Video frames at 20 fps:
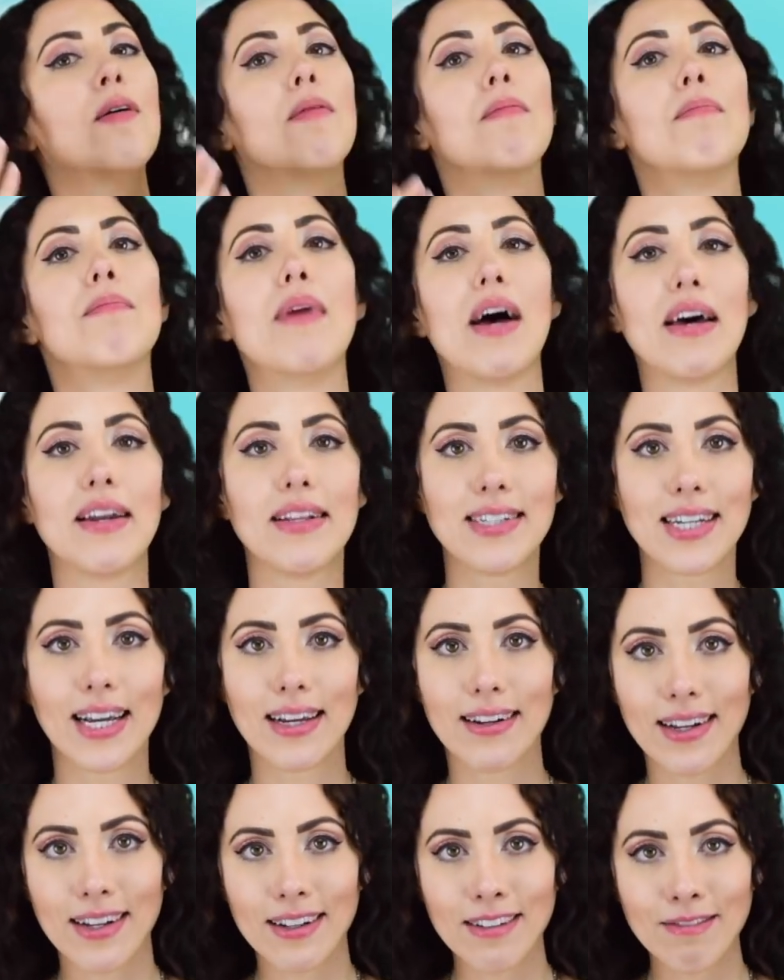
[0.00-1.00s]

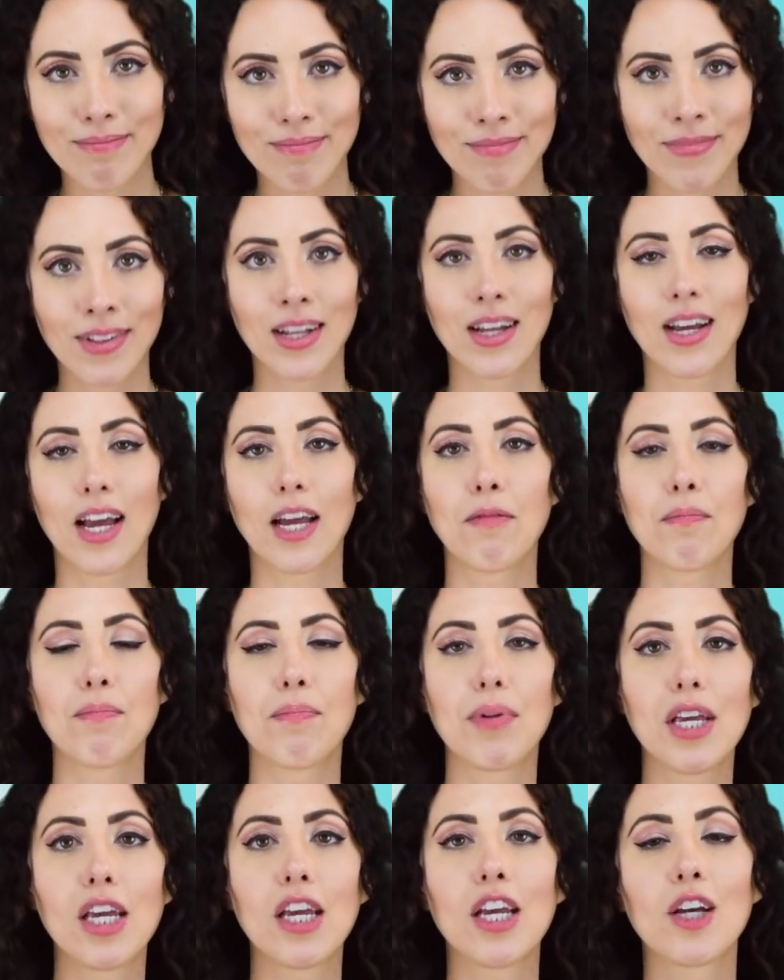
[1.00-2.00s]
meditating and
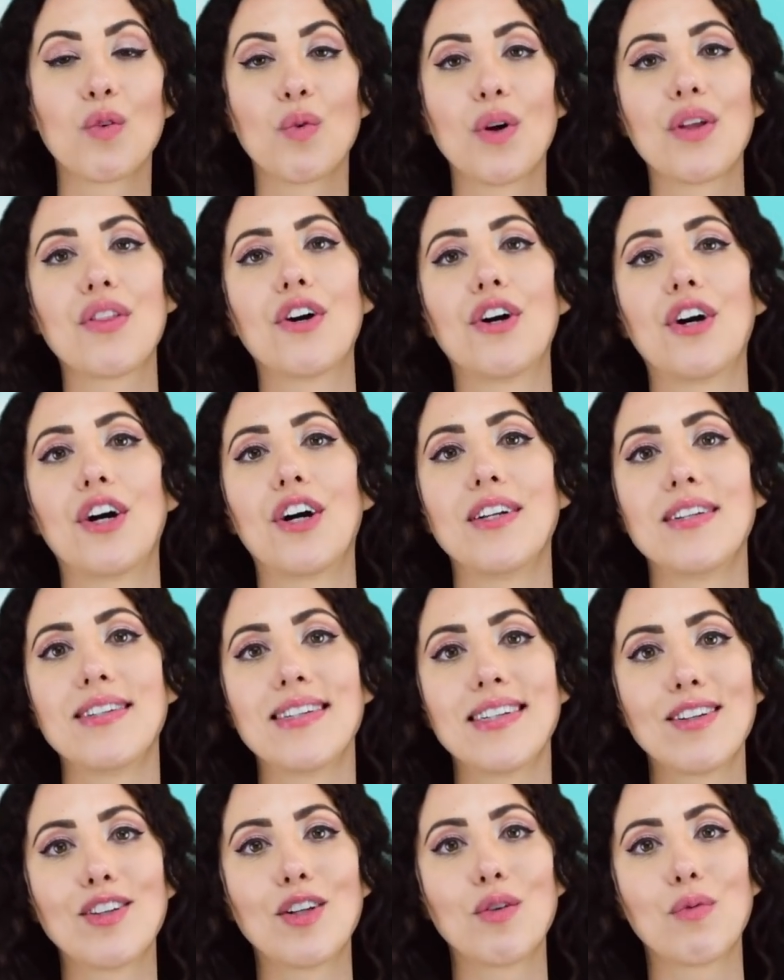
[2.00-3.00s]
being with her
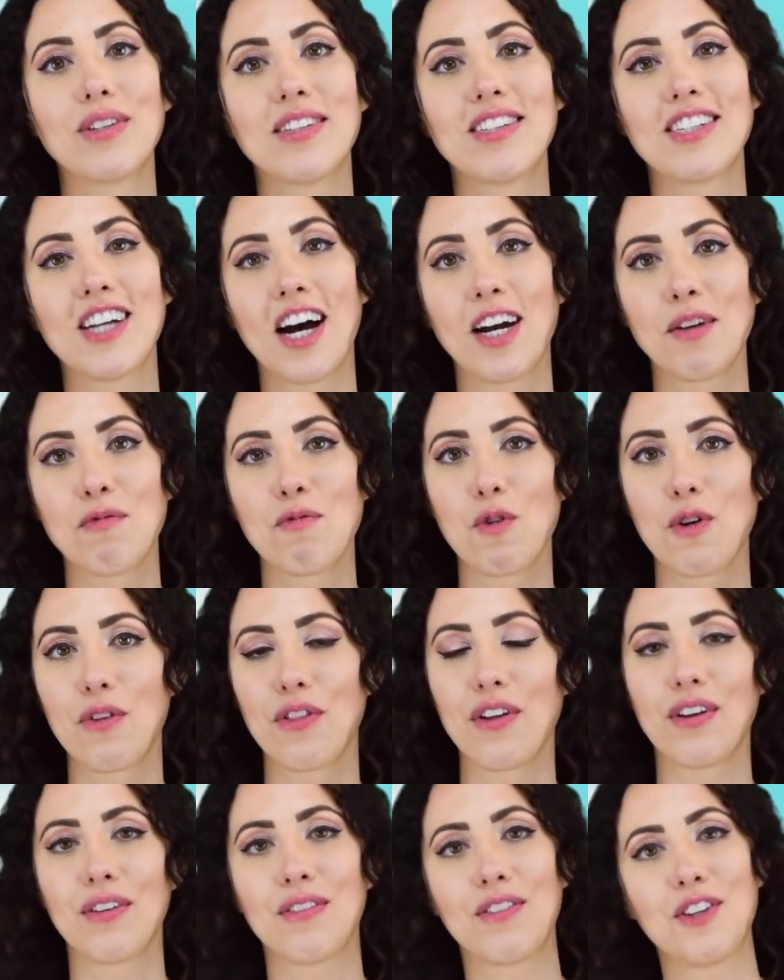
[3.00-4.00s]
until it was time for
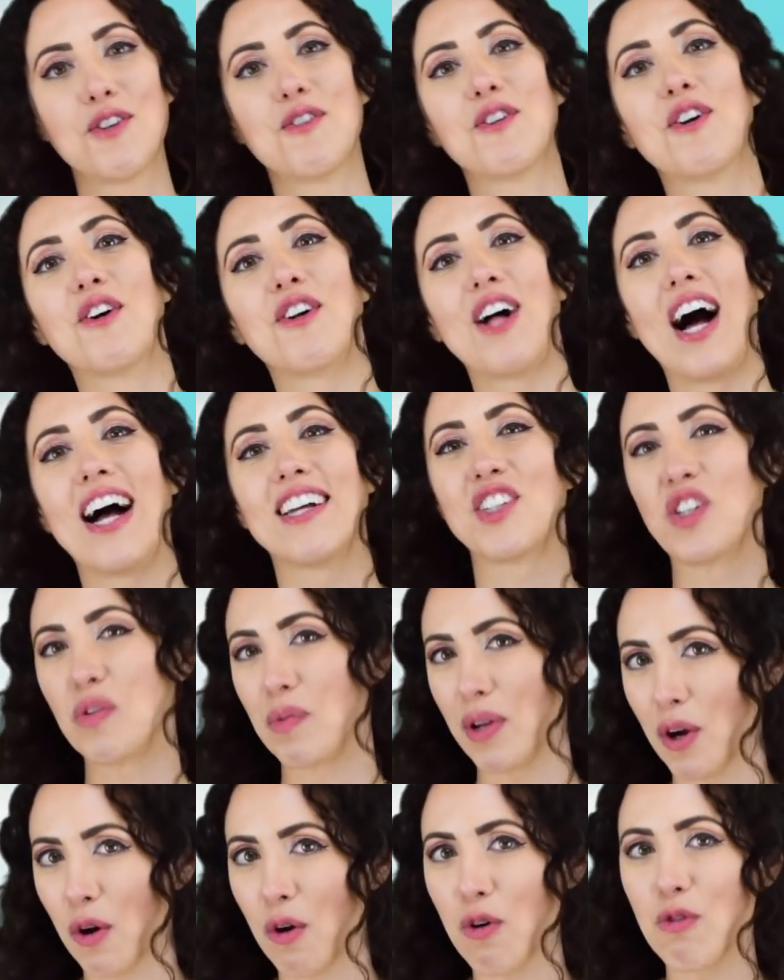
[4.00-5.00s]
the yoga class to
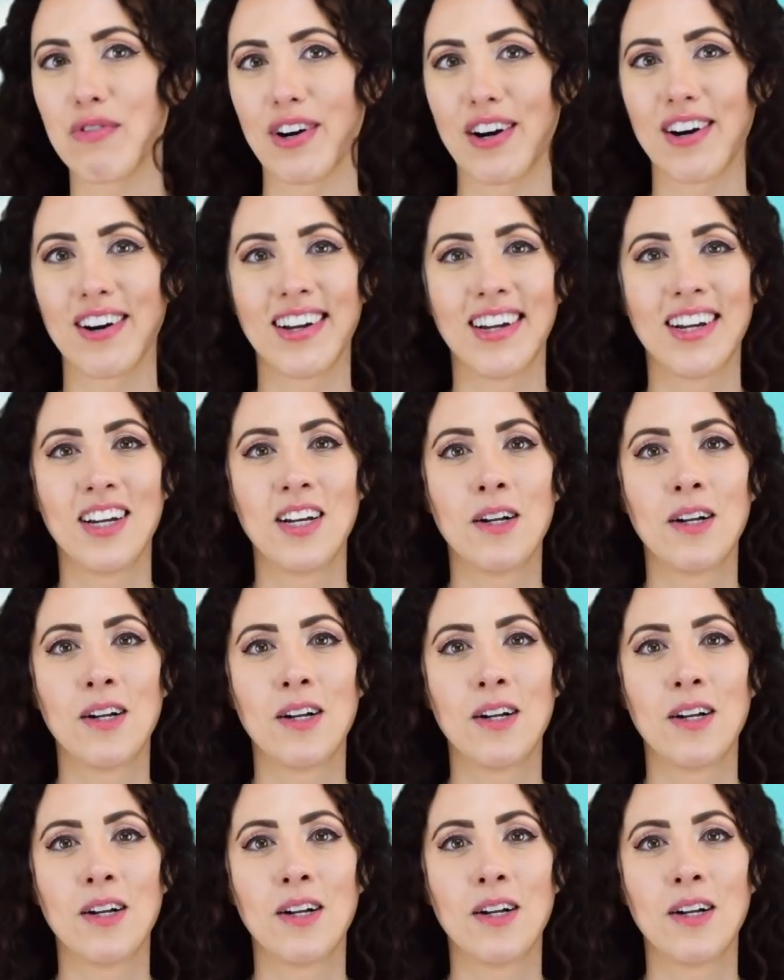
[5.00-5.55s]
be over.